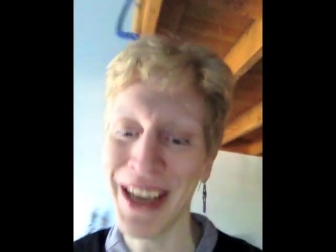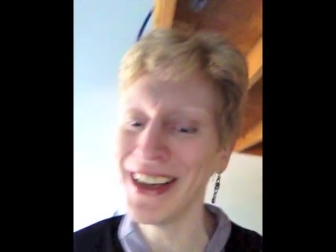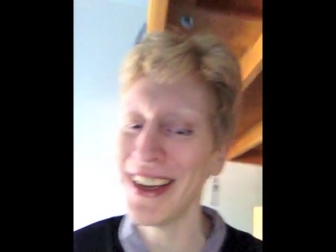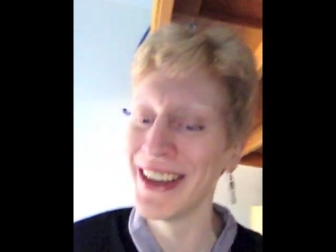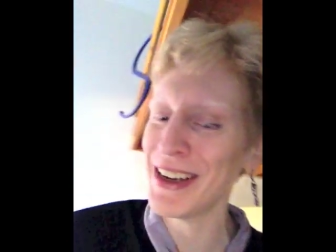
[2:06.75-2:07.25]

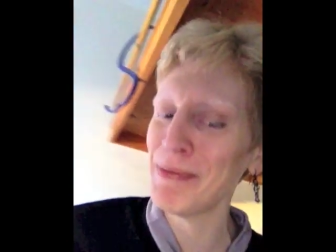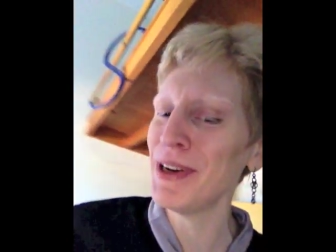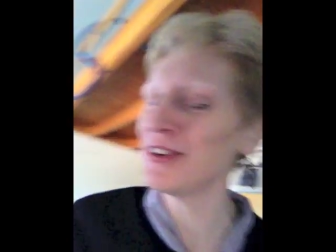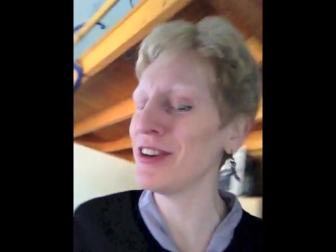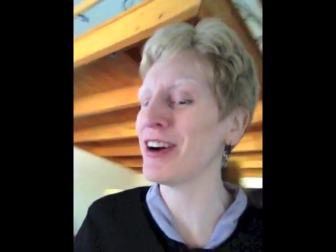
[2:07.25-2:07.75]
I've been
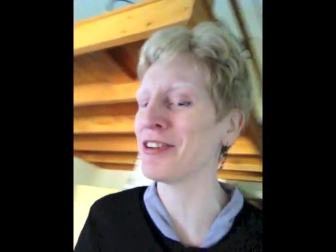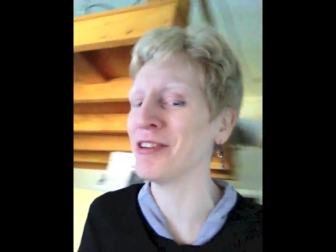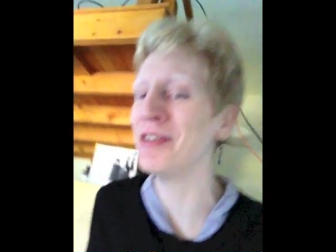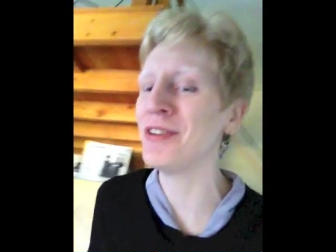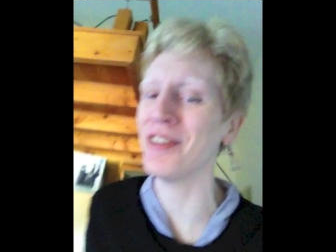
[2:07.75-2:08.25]
into
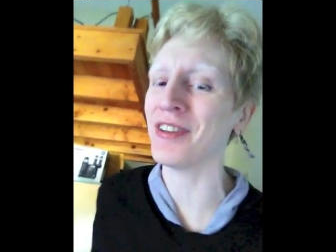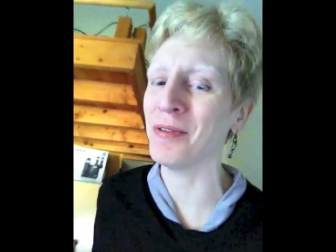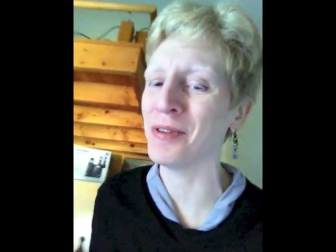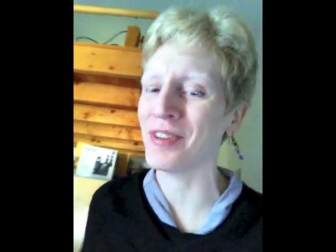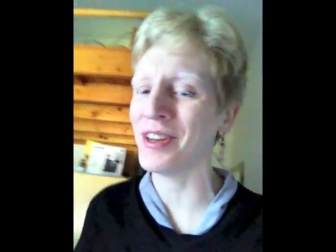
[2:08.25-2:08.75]
Doctor Who since I
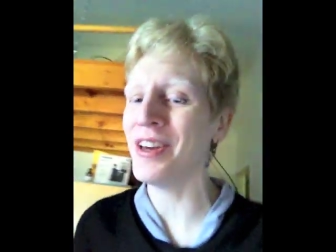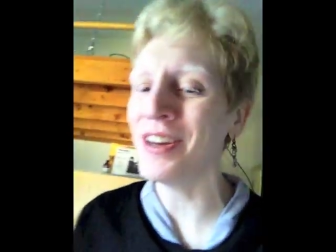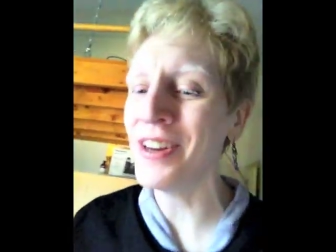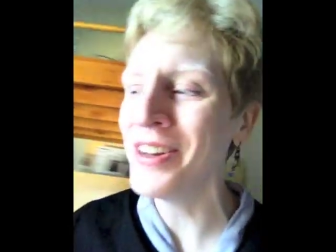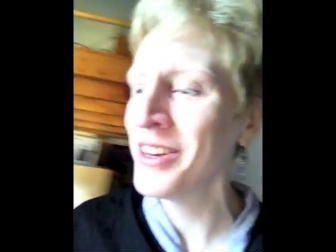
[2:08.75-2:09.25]
was a
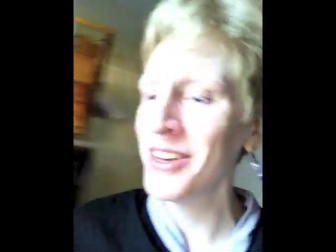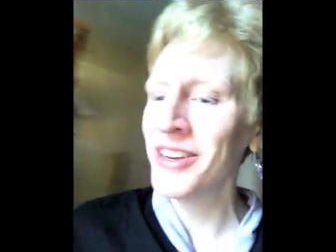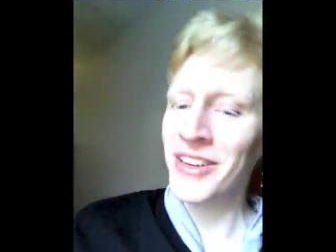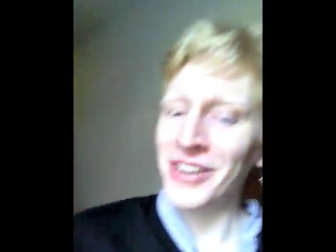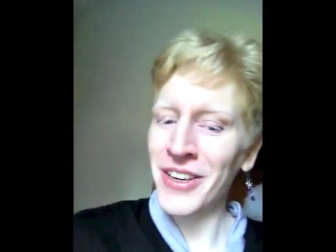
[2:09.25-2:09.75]
kid.
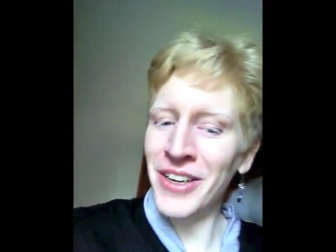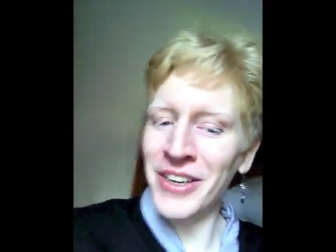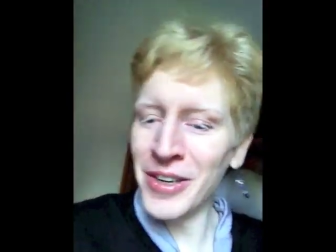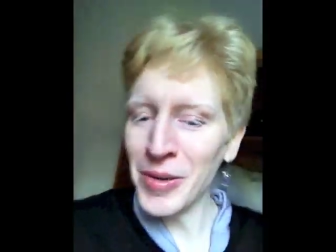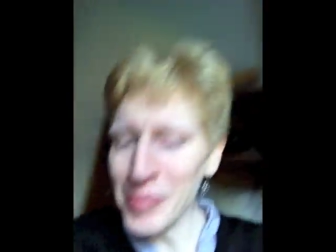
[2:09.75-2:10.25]

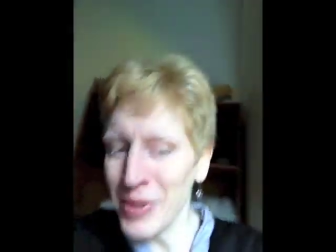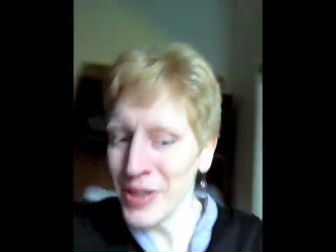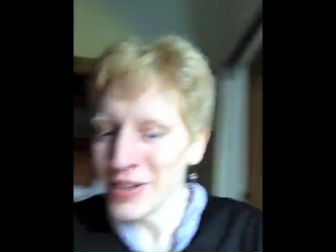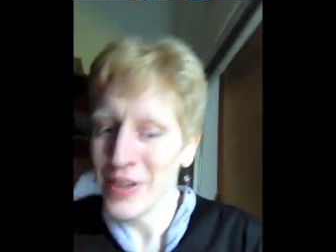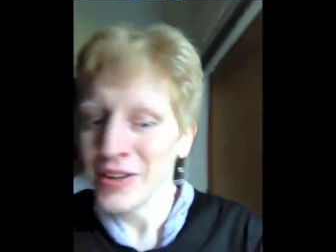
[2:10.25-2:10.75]
Um,
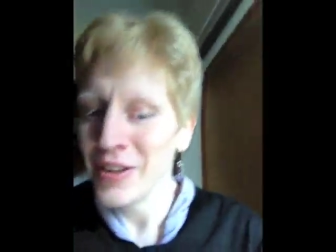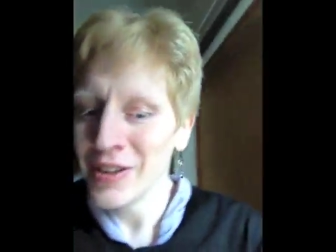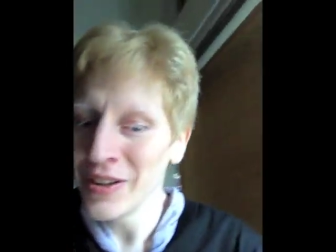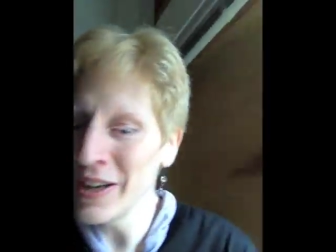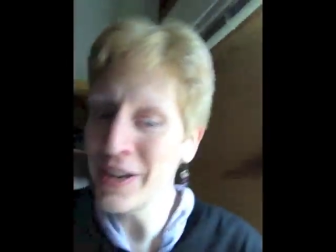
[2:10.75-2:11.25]

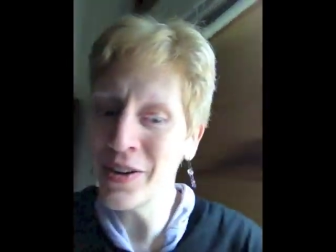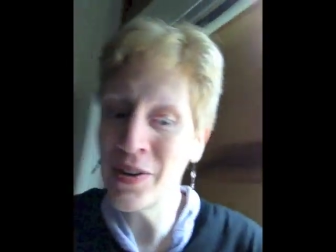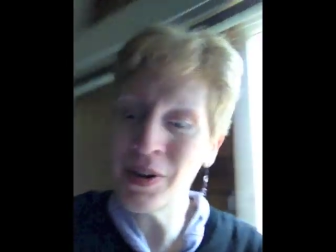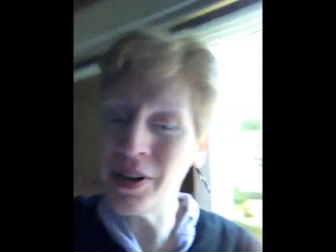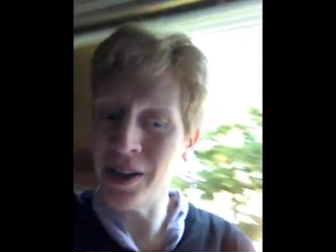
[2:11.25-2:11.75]
like,
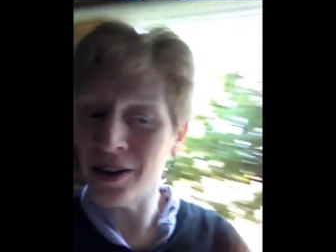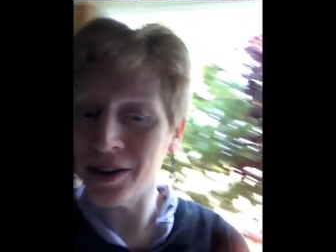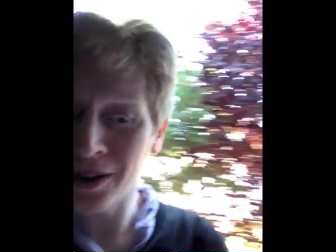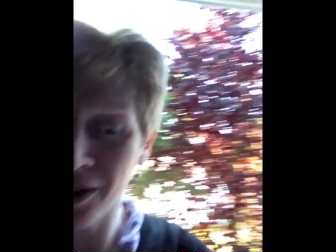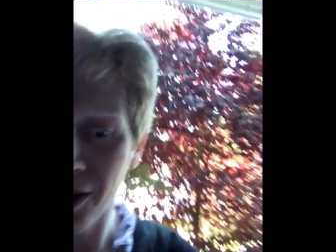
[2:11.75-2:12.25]
okay,
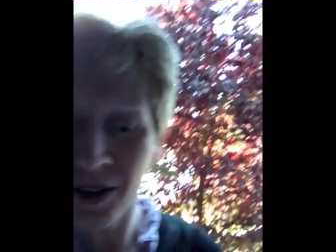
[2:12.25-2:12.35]
uh,